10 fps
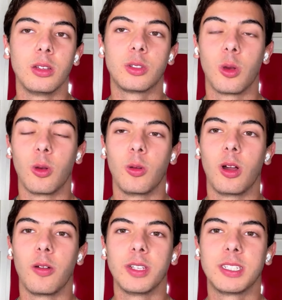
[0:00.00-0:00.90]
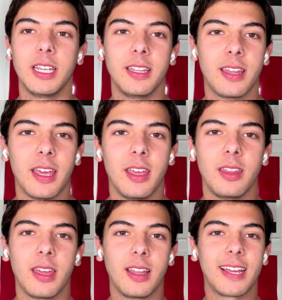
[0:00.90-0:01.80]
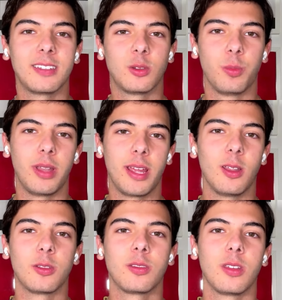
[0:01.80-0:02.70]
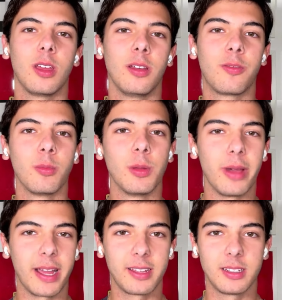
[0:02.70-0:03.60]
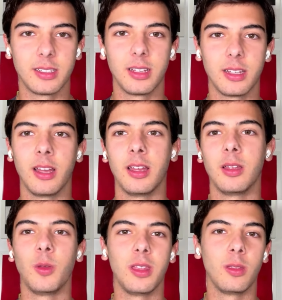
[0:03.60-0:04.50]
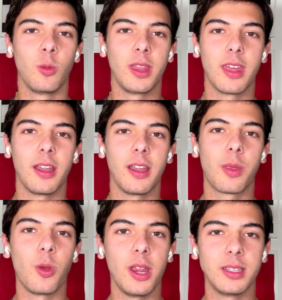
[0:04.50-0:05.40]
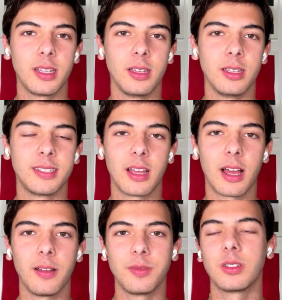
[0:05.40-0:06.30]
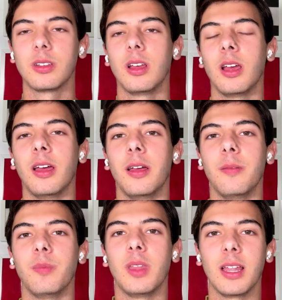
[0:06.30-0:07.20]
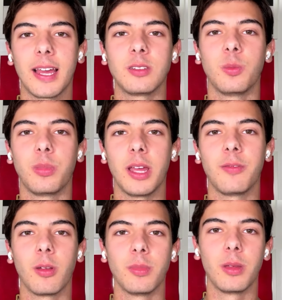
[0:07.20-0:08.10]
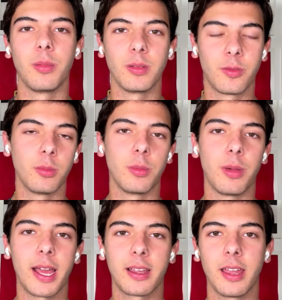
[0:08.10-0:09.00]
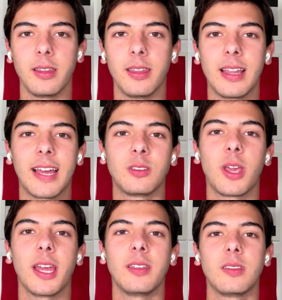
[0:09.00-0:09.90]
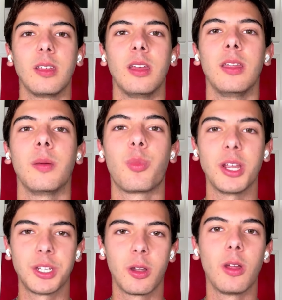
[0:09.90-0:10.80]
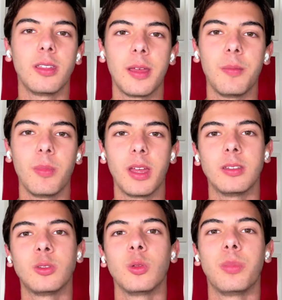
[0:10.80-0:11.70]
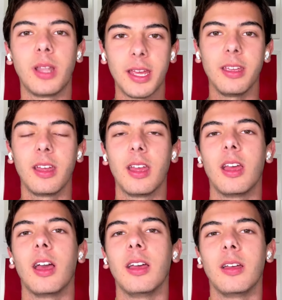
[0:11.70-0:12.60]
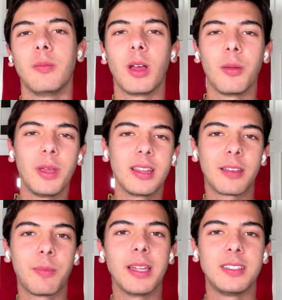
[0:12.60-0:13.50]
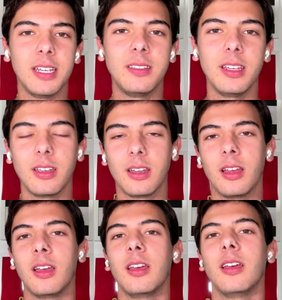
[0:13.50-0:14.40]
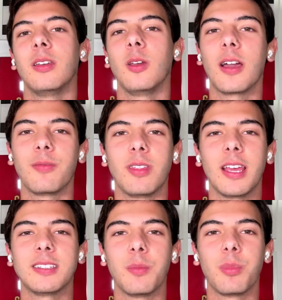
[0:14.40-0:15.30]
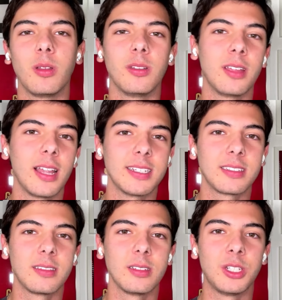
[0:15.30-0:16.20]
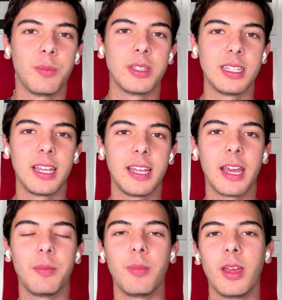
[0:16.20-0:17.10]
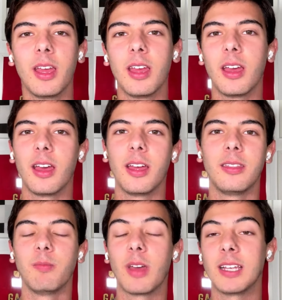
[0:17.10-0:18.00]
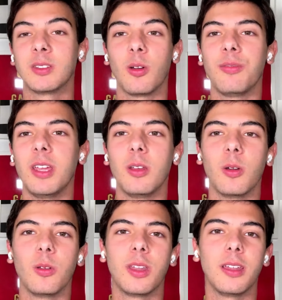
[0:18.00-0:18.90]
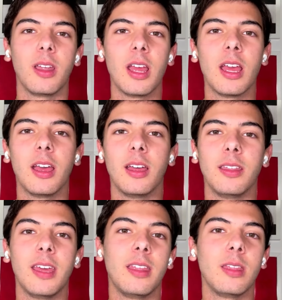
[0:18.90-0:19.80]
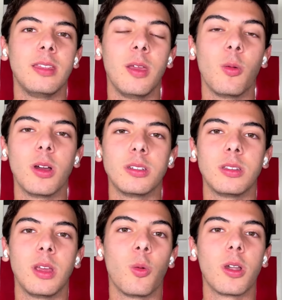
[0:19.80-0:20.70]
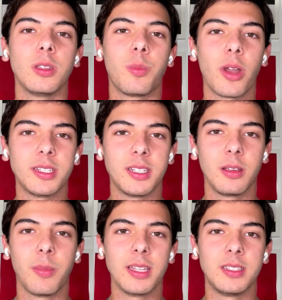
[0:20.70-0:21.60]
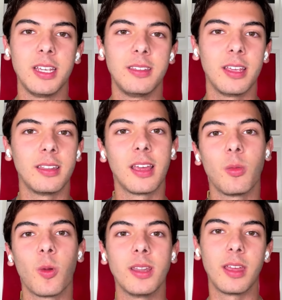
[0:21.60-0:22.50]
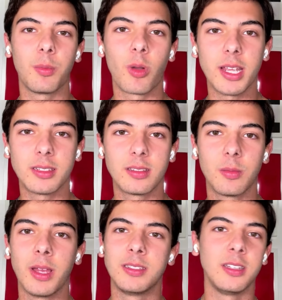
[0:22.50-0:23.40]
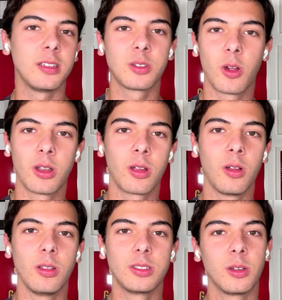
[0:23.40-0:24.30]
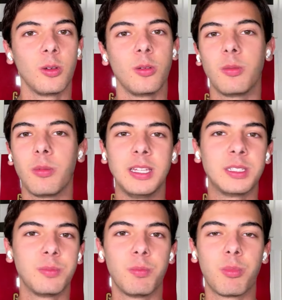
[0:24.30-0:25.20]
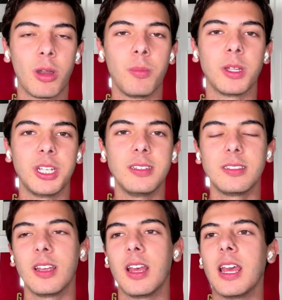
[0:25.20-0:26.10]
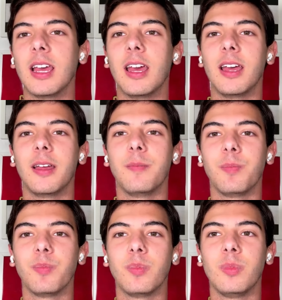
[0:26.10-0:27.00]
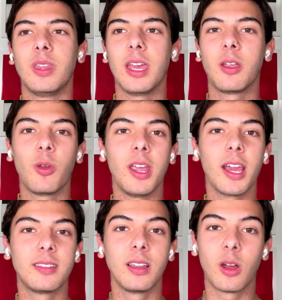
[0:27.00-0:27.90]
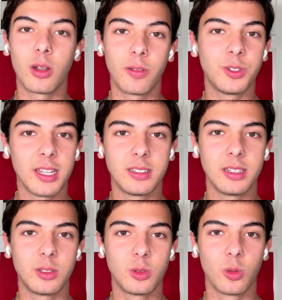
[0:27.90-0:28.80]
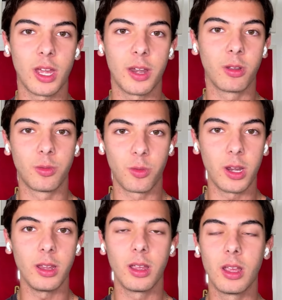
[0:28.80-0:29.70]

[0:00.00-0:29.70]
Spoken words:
So obviously they like to play a lot from the back with their three centre halves. They like to play from the back, and they like to get the pressure on them to play a bit like Man City. You have the example on the last Champions League game. I saw a video that they weren't pressing Man City, and when they pressed, Man City scored a goal. So it's pretty much it. They create a lot of chances to their front three.